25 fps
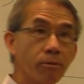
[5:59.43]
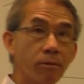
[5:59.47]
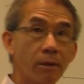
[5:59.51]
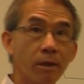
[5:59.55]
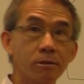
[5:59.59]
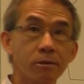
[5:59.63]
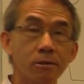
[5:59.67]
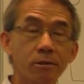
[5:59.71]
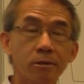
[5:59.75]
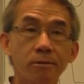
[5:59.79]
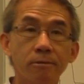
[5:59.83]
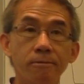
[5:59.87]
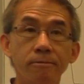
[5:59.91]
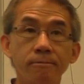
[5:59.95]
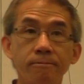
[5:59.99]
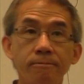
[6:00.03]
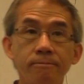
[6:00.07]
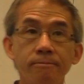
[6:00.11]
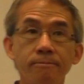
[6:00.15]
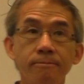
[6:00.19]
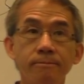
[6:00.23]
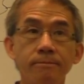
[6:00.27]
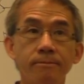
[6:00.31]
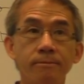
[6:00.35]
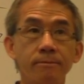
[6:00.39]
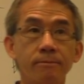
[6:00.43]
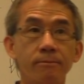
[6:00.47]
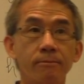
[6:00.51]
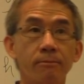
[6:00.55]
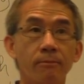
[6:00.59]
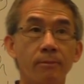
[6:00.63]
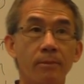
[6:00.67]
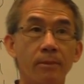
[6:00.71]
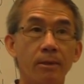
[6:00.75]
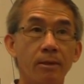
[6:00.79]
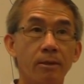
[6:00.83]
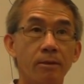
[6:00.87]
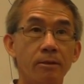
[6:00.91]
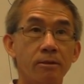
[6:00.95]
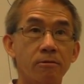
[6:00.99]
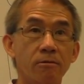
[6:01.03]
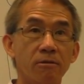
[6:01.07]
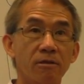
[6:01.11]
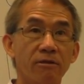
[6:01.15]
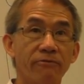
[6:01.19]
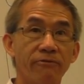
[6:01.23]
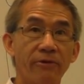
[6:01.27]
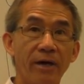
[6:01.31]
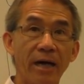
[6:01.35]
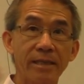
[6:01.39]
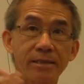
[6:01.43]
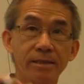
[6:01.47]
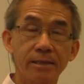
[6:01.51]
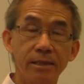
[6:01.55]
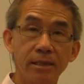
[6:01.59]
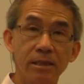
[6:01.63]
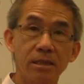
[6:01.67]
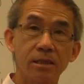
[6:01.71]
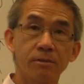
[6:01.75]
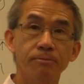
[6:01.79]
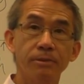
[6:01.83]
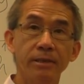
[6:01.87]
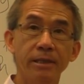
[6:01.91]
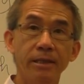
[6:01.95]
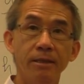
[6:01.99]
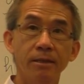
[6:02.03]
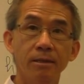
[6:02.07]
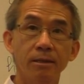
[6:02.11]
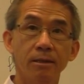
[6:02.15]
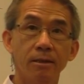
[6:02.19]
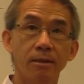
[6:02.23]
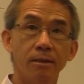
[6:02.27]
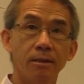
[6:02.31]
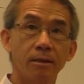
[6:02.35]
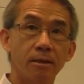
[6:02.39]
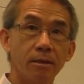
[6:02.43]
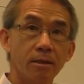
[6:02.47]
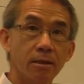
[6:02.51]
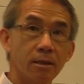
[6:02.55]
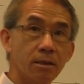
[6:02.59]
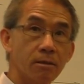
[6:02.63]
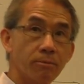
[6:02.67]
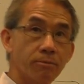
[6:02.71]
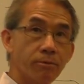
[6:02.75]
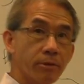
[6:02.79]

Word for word: pressure. So the faster it spins, the